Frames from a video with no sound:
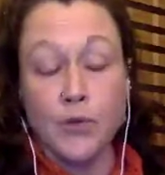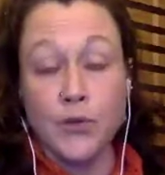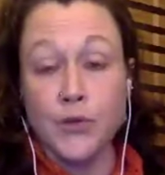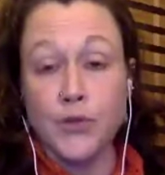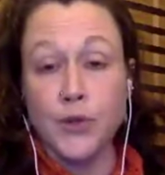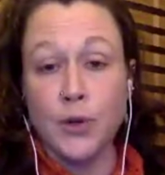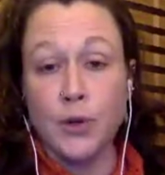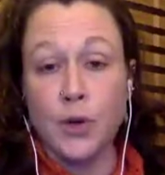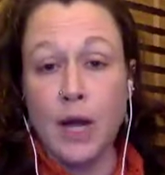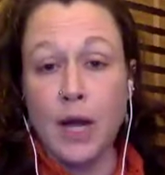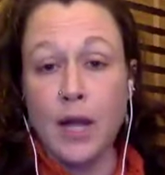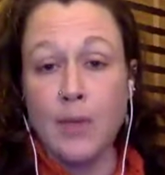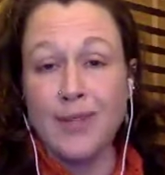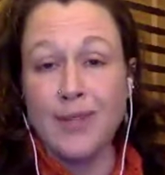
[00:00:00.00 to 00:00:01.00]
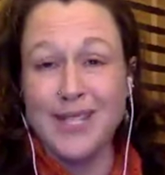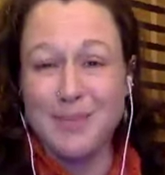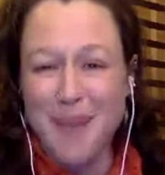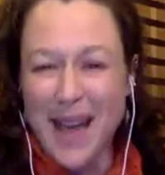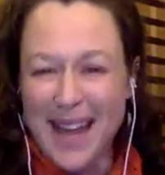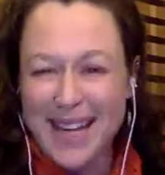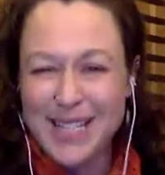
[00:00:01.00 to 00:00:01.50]
So I am a
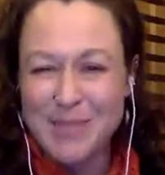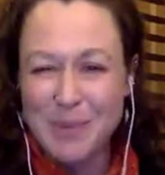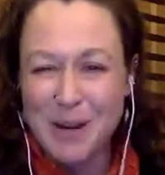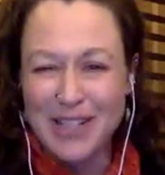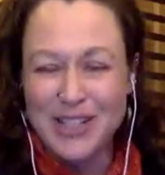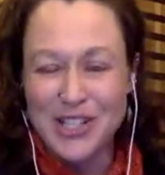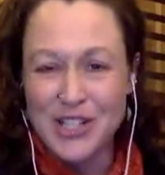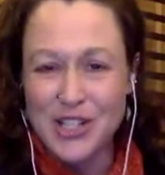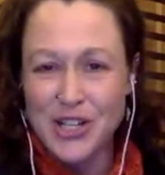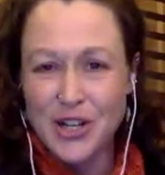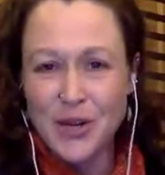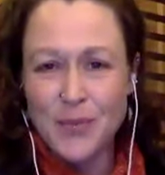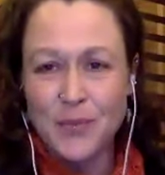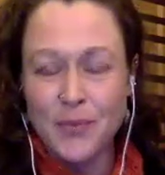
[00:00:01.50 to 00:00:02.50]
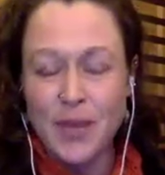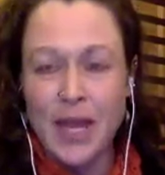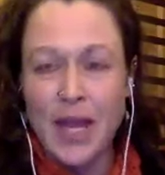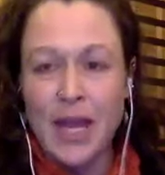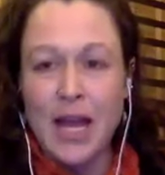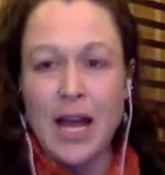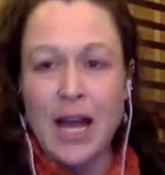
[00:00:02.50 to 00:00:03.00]
somatics practitioner,
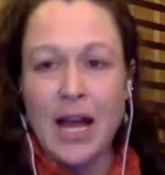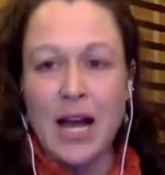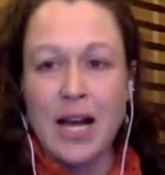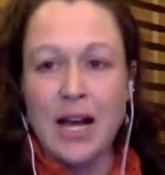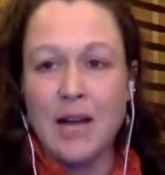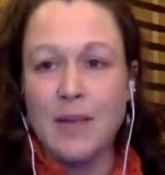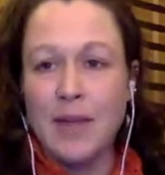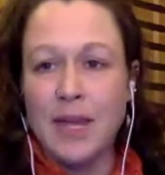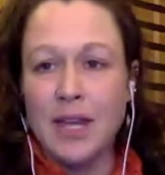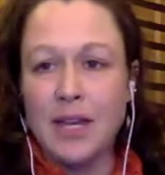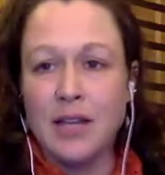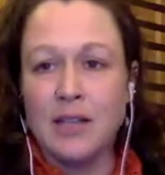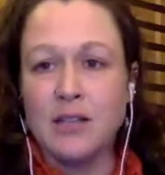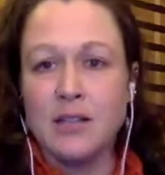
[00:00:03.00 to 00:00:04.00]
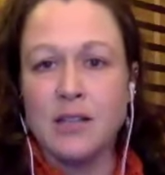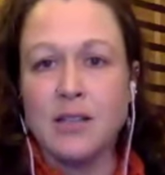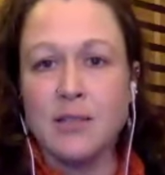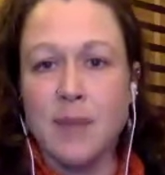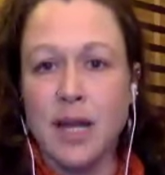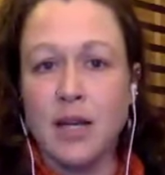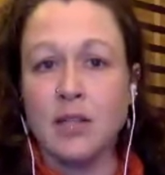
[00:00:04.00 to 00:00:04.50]
and
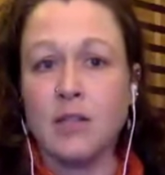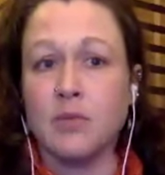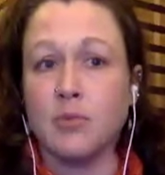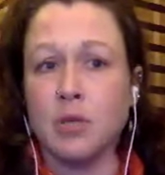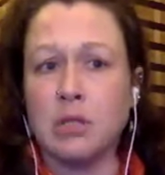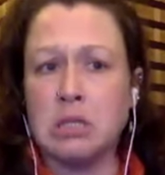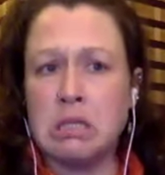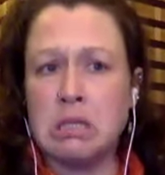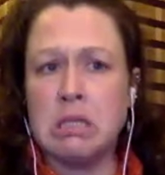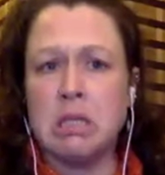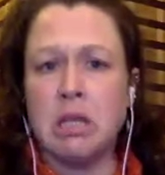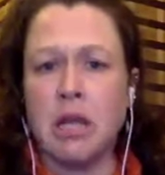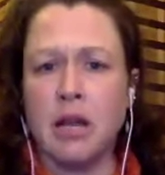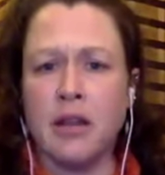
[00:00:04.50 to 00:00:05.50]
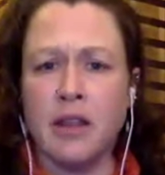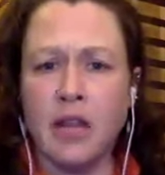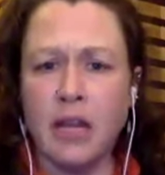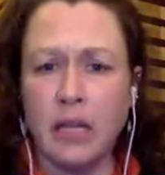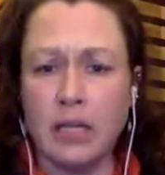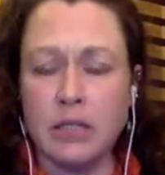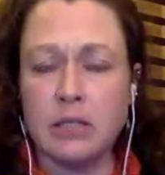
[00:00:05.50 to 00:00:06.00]
somatics brings in a lot of
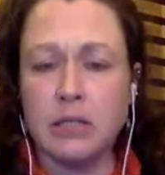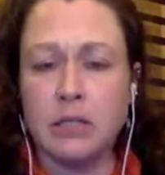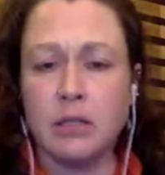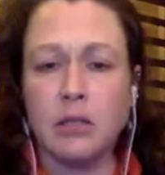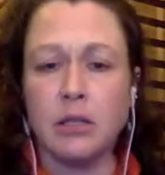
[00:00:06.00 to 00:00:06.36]
things.